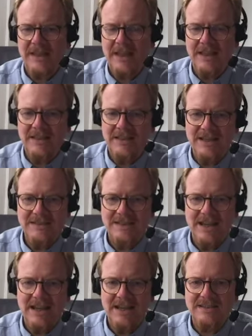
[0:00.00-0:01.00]
In this
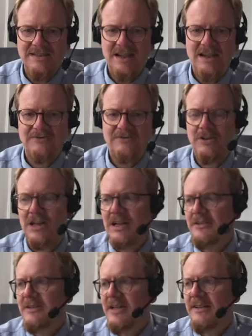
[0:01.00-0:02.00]
case, I've
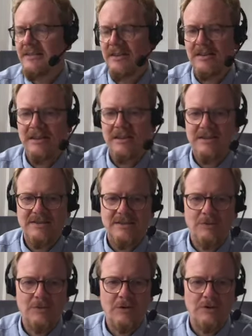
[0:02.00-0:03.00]
calculated the
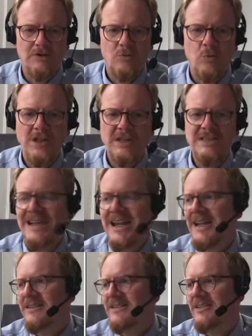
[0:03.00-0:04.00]
so-called
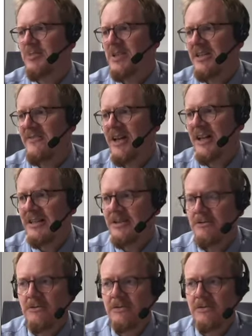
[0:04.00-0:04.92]
one-tailed p-value.